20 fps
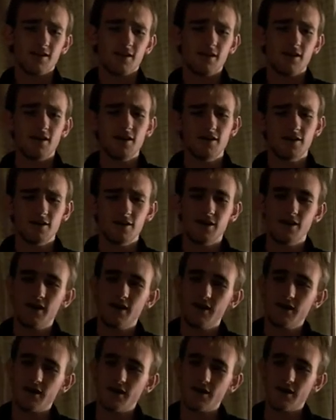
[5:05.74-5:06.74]

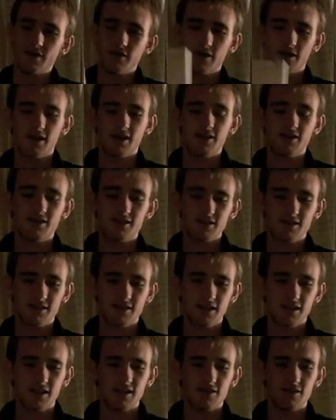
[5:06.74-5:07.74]
another thing is this
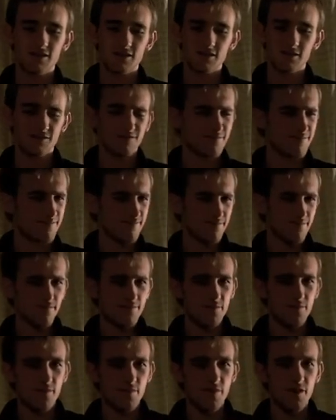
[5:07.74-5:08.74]
thing is
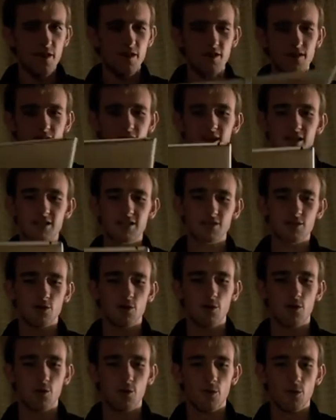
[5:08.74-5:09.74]
fairly nice to
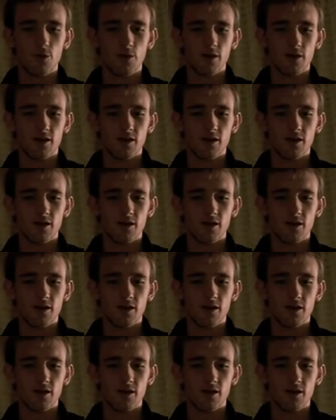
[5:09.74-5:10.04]
hold,